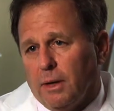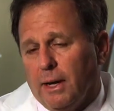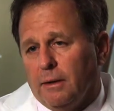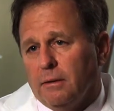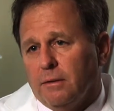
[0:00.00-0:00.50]

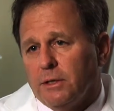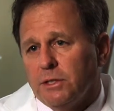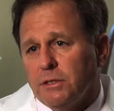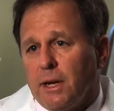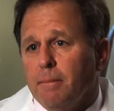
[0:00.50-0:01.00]
And
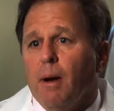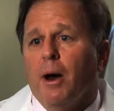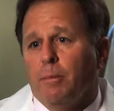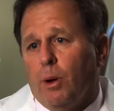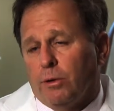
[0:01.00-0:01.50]
this is a
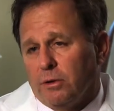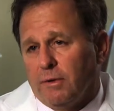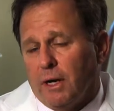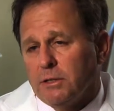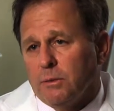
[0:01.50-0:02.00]
monopolar
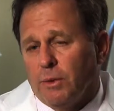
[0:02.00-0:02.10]
device.